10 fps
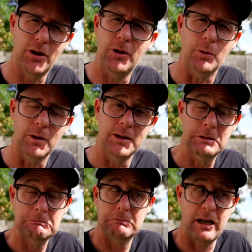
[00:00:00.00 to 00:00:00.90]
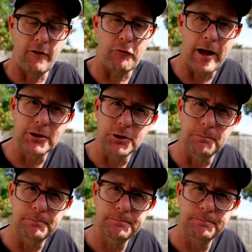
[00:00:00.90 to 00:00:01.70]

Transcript: to a fraction.